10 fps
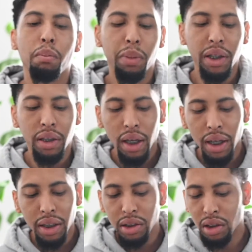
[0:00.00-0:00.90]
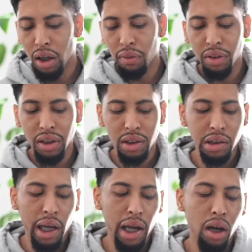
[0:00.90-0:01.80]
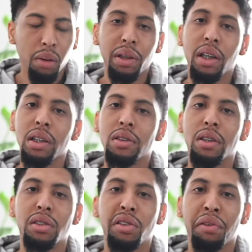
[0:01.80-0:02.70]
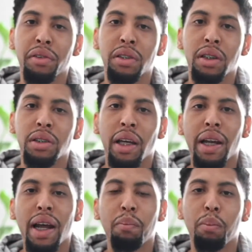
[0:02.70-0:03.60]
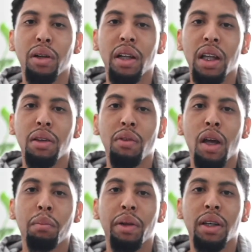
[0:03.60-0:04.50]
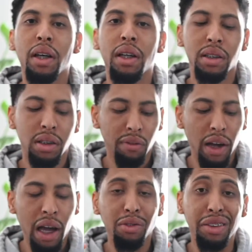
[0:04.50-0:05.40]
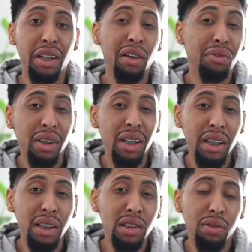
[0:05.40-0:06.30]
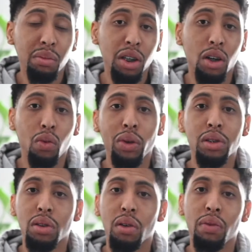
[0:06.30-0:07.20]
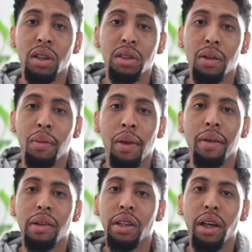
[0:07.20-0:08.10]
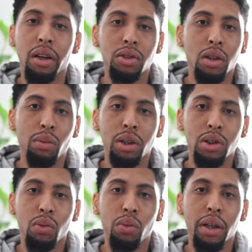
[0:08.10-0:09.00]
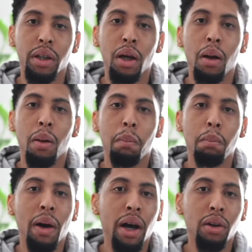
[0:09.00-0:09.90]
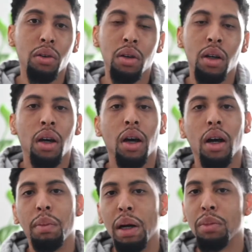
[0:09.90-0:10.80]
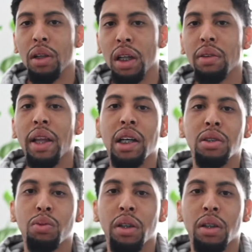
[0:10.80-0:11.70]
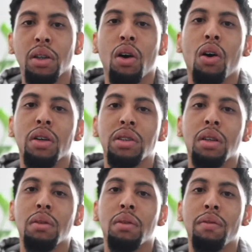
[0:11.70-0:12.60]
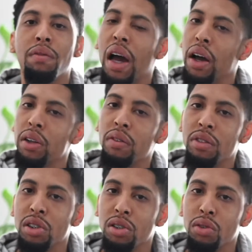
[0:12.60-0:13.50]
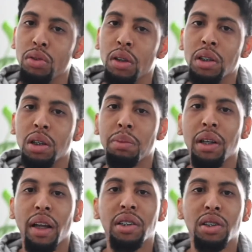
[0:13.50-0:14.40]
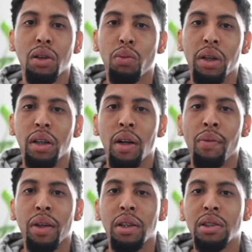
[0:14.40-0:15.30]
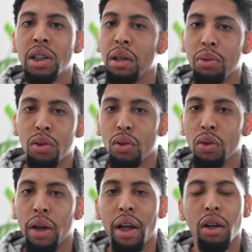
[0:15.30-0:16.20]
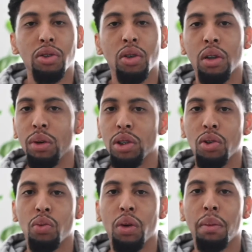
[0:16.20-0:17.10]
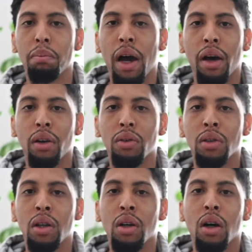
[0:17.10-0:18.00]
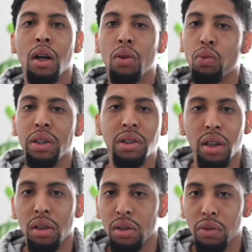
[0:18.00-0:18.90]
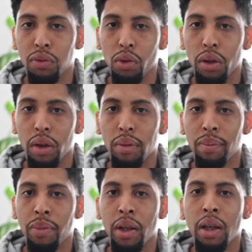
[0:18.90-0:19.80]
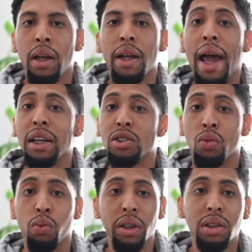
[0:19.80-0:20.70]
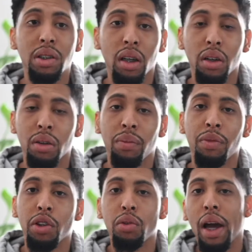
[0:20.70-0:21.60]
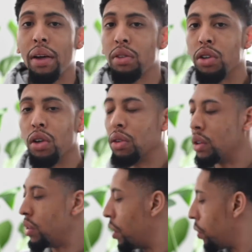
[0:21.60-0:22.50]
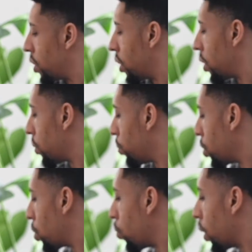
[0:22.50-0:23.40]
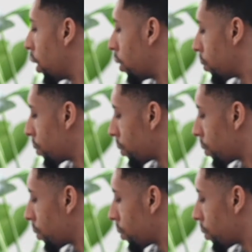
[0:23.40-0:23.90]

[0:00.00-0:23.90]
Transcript: because of the style, because of the differences, and I believe because of how different it is from the original version of the Air Jordan Retro 1 model, I believe that's what caused the value of this shoe to be less than what typical Air Jordan Retro 1 model resells for. As a reseller, you have to know the differences between